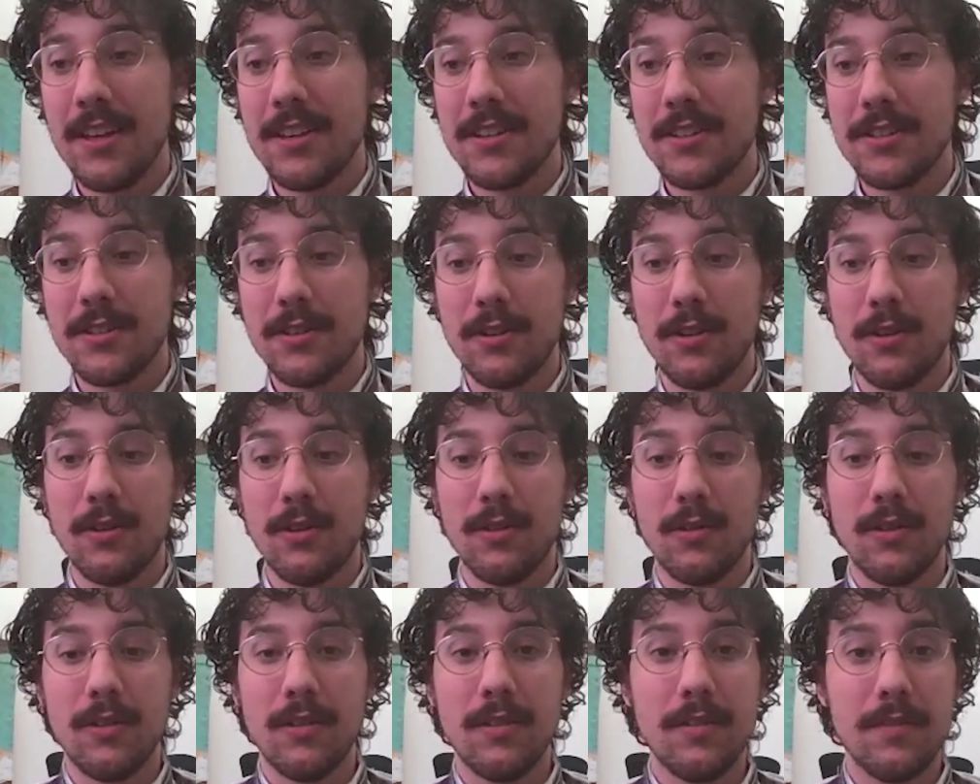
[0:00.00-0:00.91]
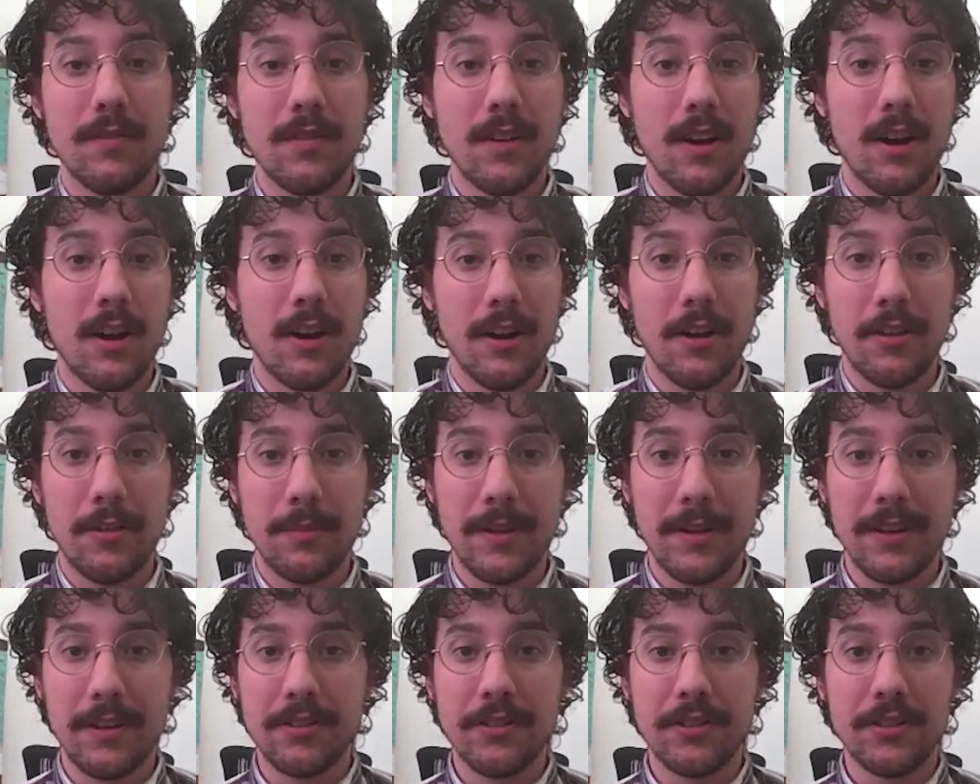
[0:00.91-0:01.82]
So our Health
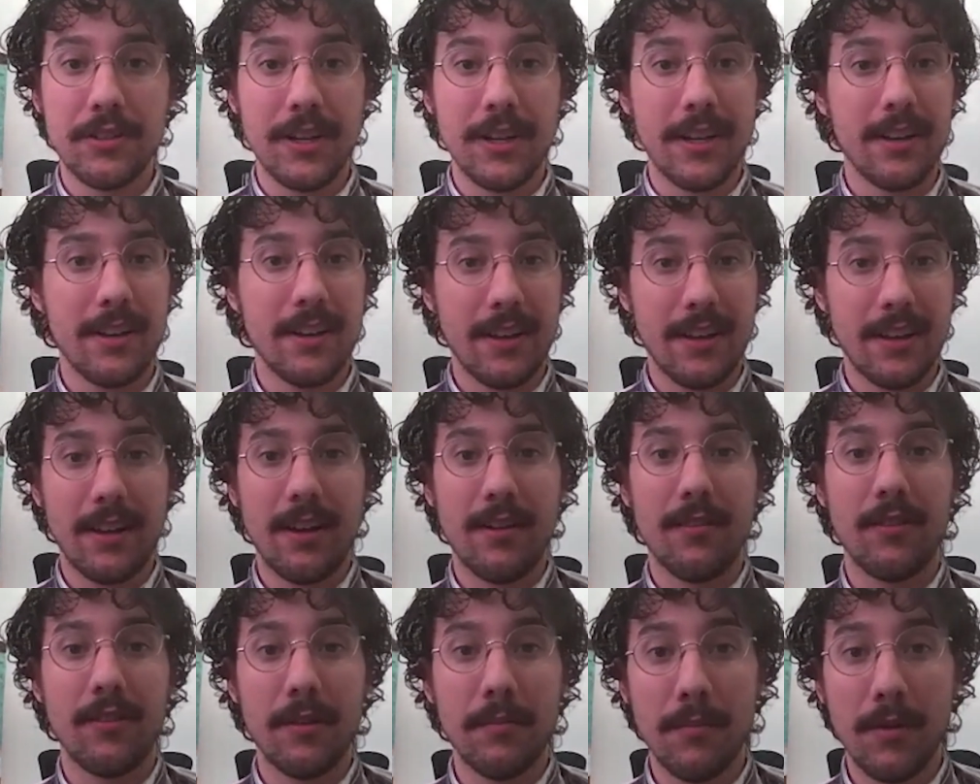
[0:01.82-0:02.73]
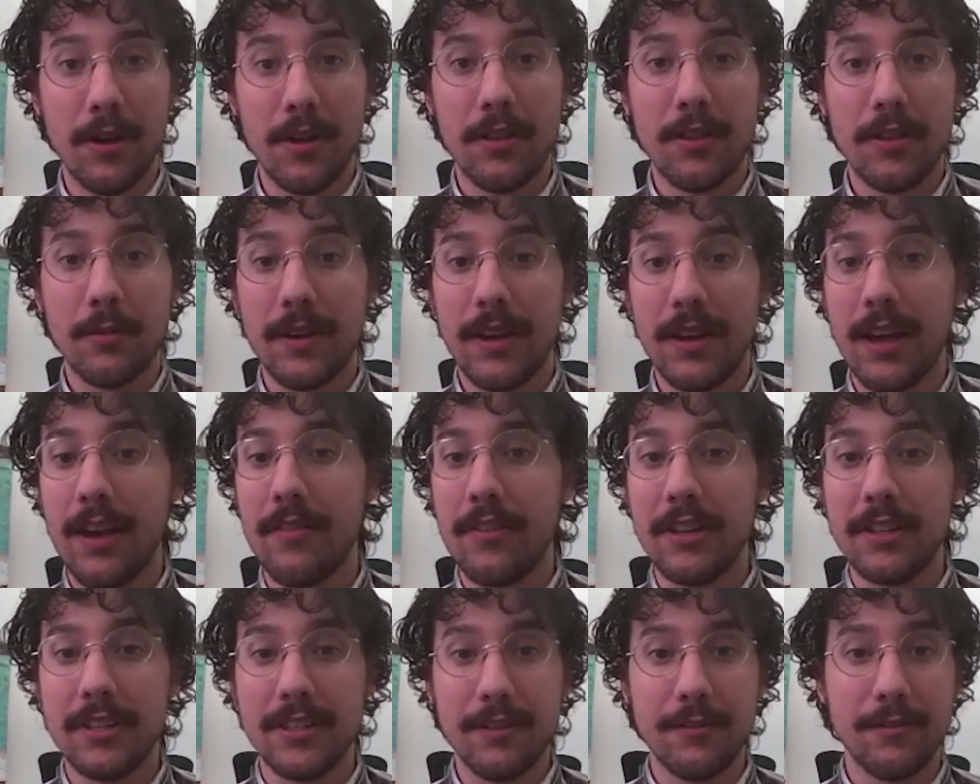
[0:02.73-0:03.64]
Matters chat, every month we have
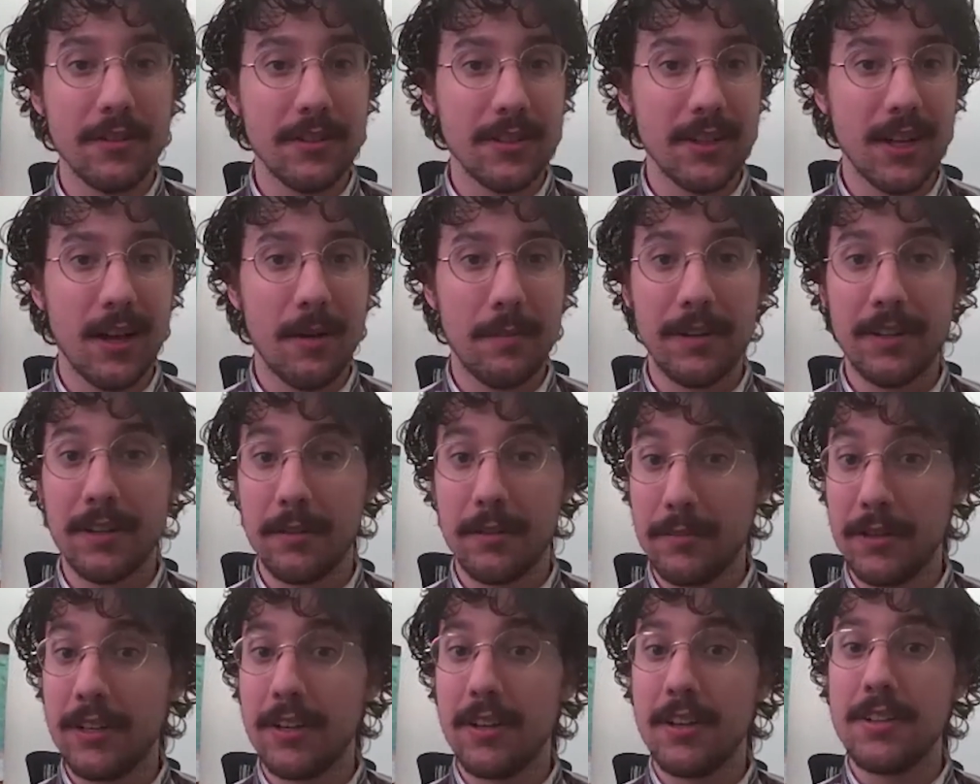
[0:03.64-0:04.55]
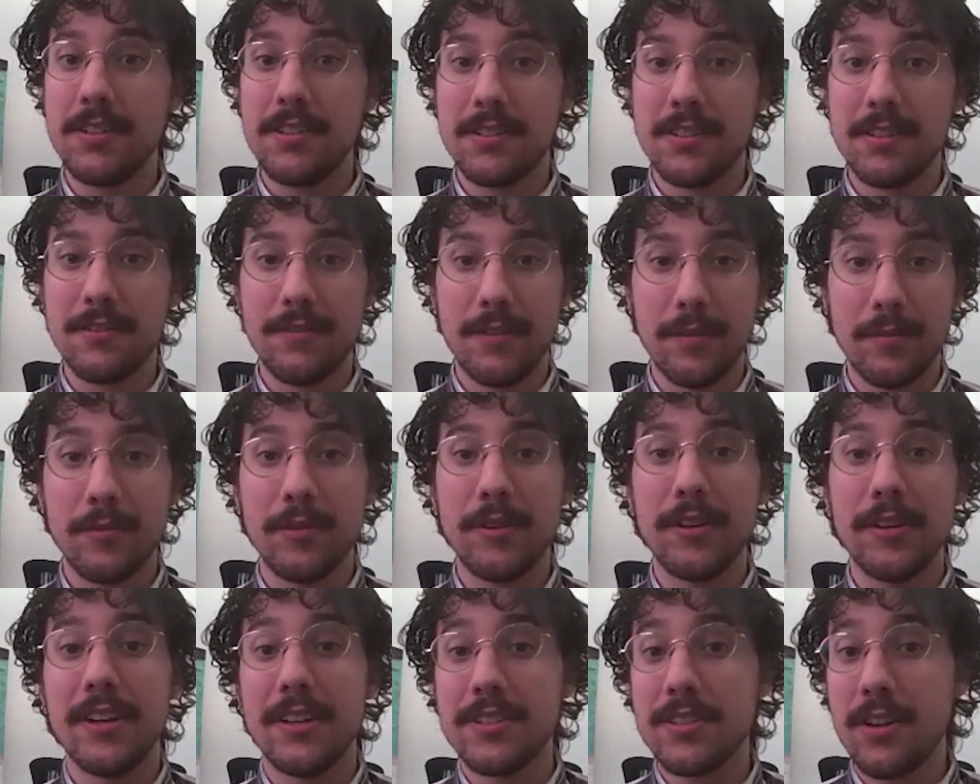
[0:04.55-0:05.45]
a different topic, and because
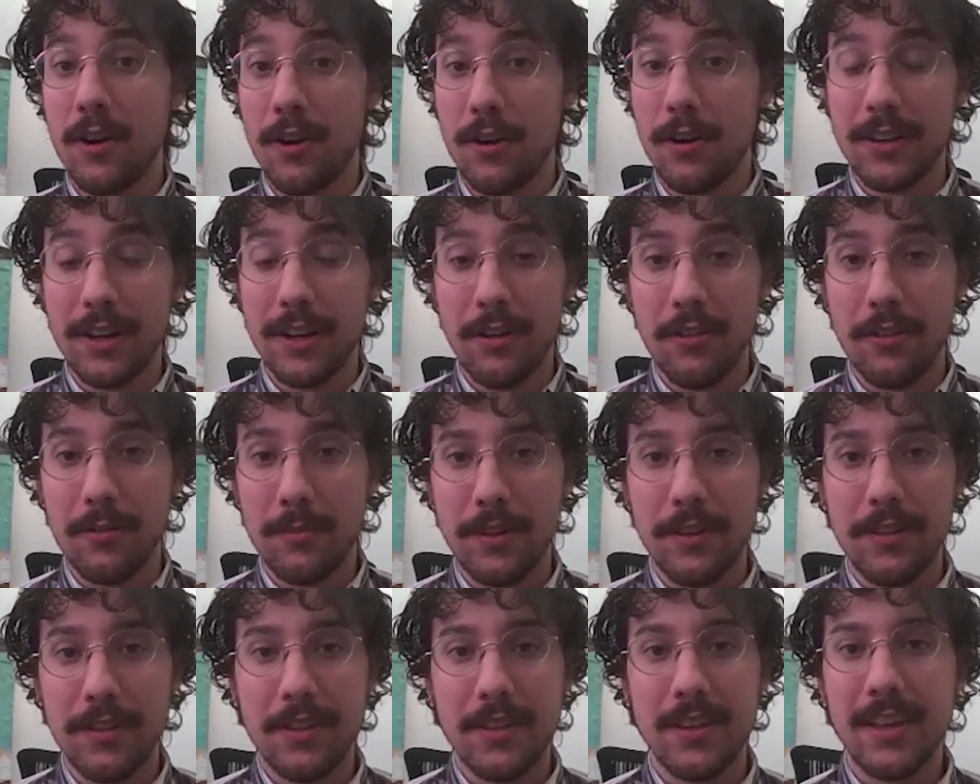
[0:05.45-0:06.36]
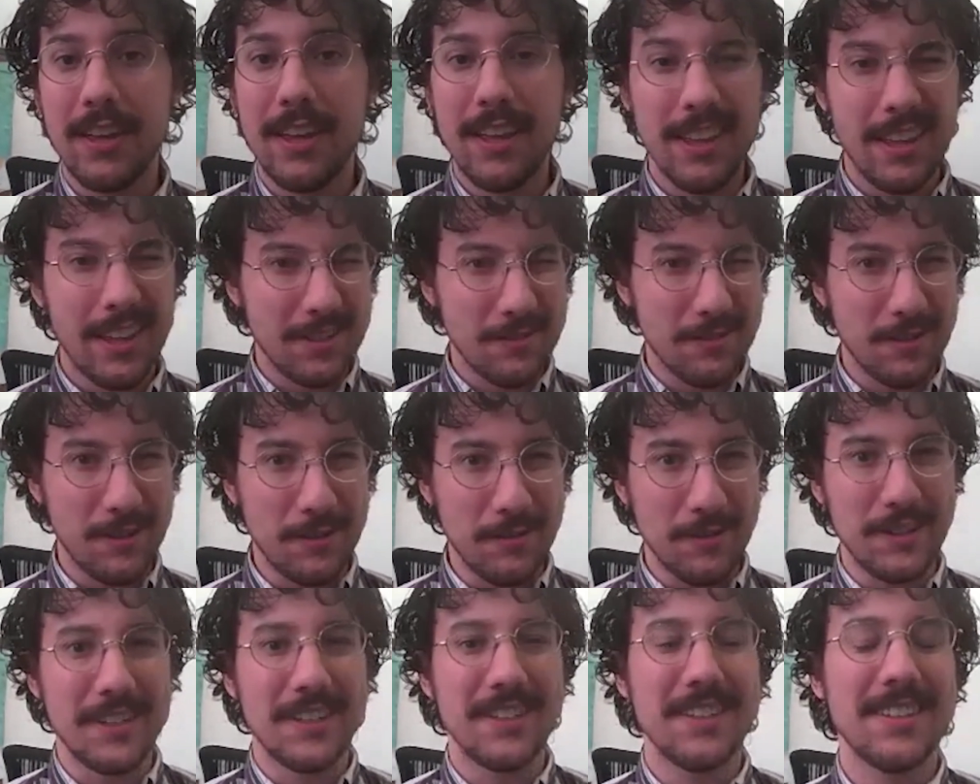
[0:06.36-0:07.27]
February is Heart Health Month, that's why
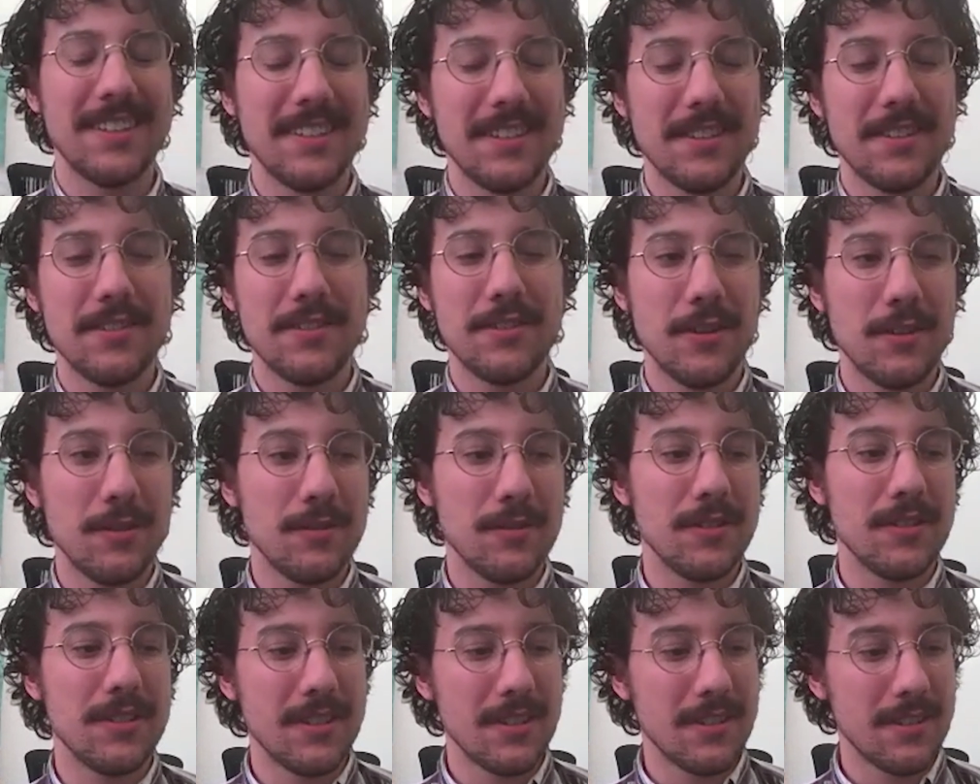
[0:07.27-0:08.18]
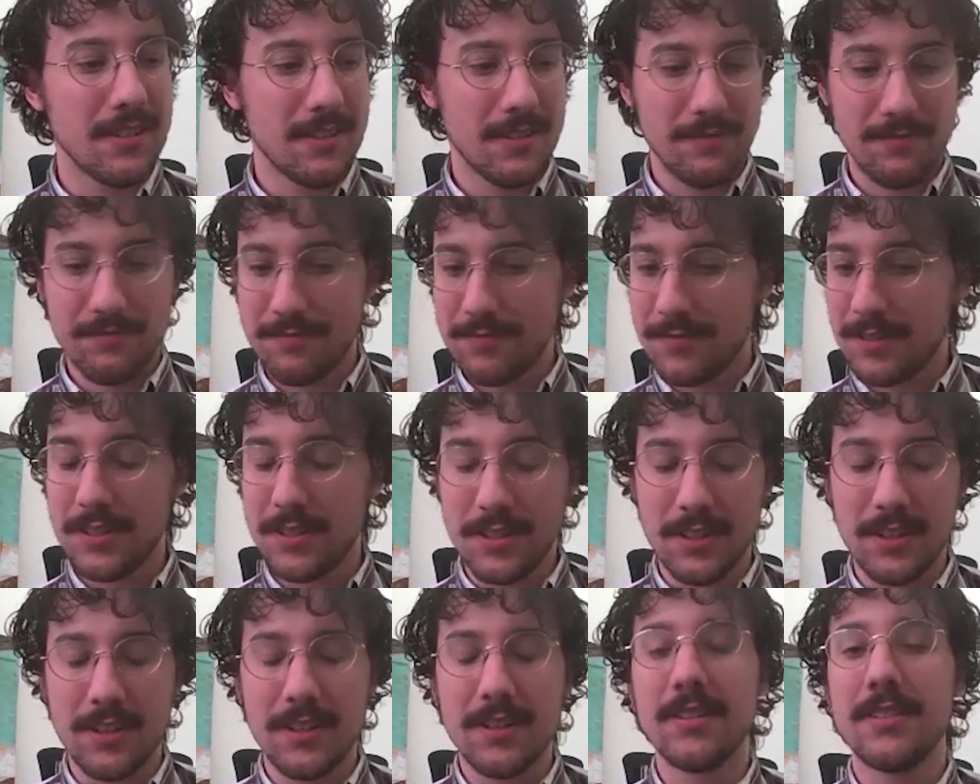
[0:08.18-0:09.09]
we chose
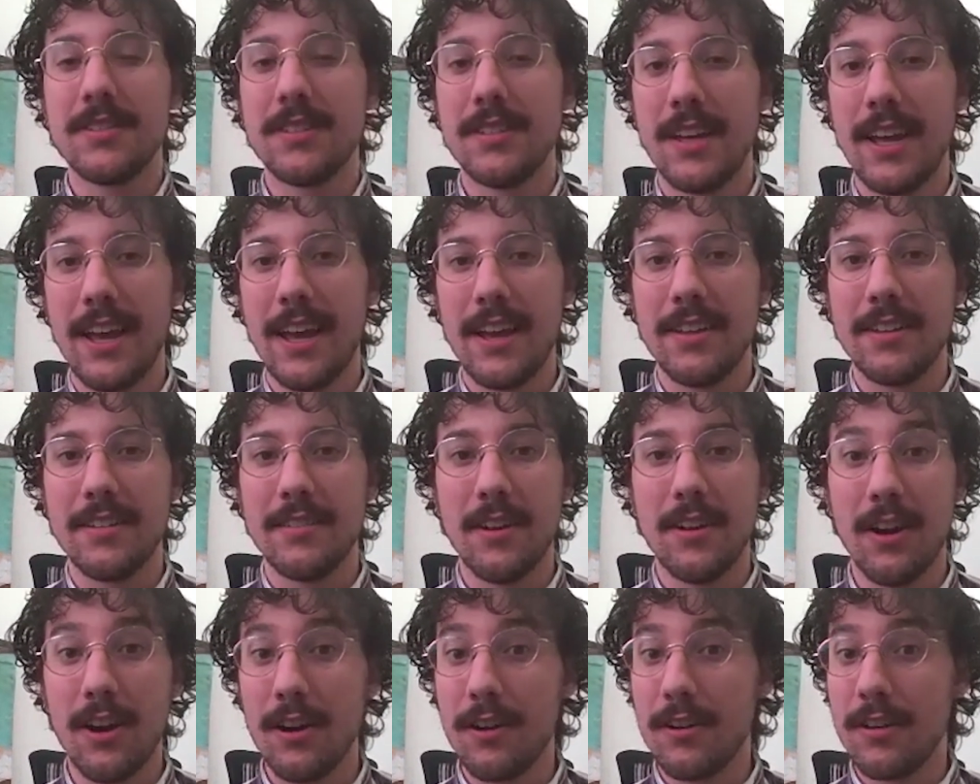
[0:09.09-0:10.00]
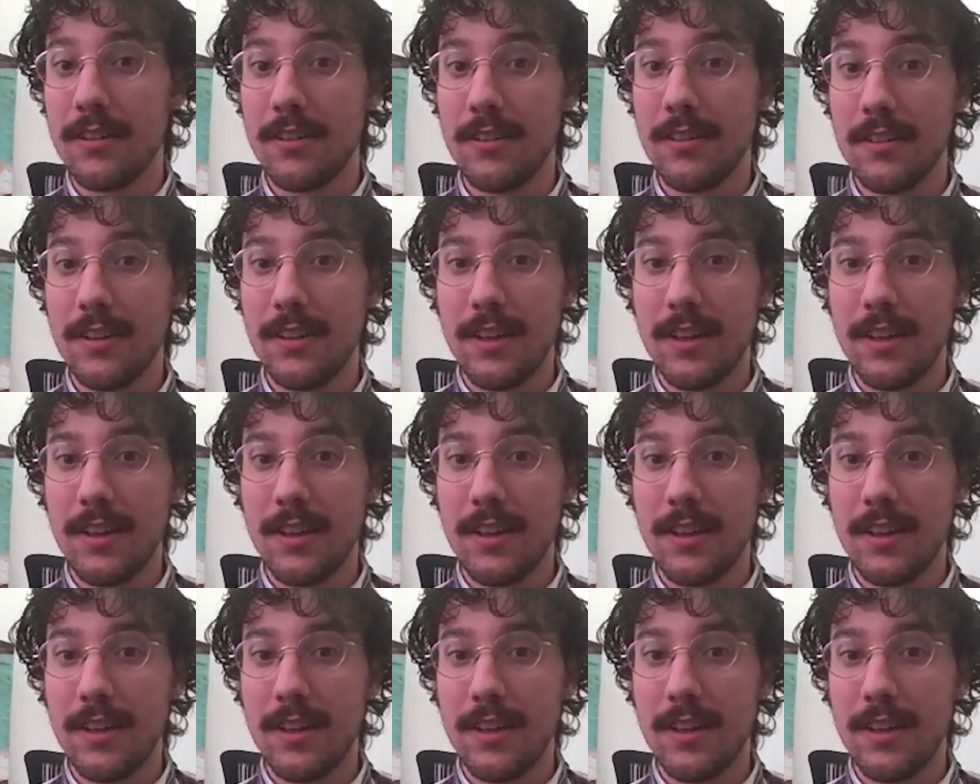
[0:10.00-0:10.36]
to add our